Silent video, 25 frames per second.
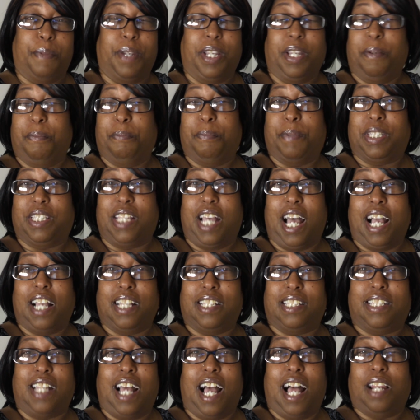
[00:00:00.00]
me
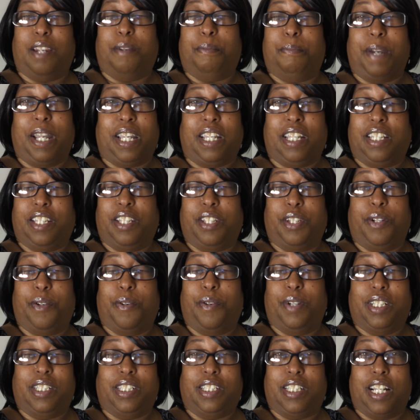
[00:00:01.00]
besides Tyler making the
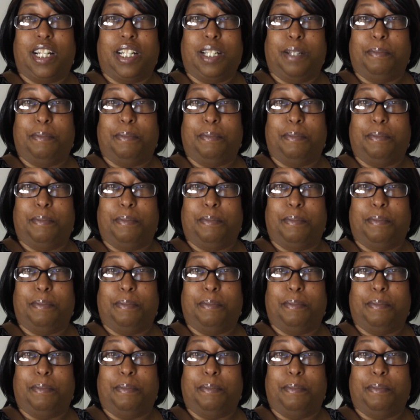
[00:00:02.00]
noise that